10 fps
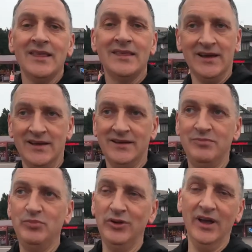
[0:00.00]
the
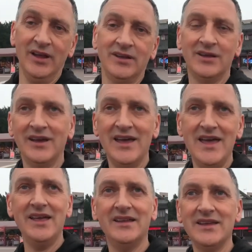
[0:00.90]
Buddha.
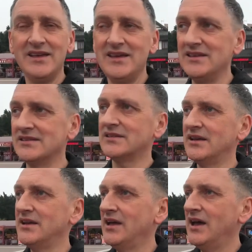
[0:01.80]
It is,
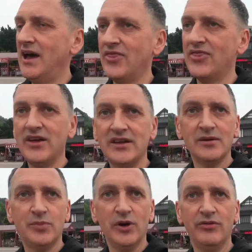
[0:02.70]
I think,
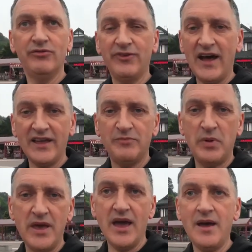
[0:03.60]
about 5
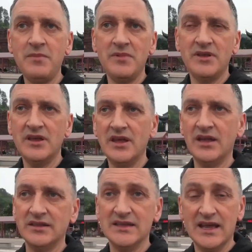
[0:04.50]
p.m.
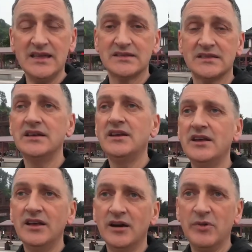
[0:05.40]
at night.
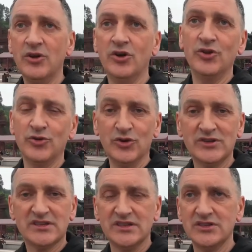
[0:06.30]
I've been on the road
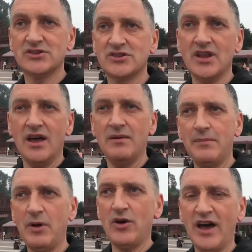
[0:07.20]
since
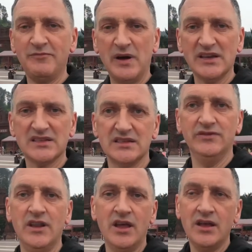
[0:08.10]
about
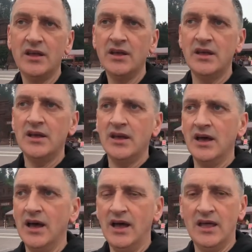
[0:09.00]

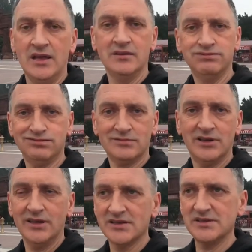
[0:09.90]
7:30.
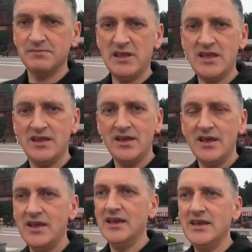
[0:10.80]
This is me,
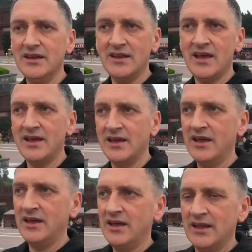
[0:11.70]
Ian,
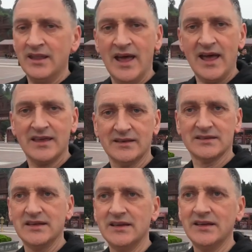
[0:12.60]
knackered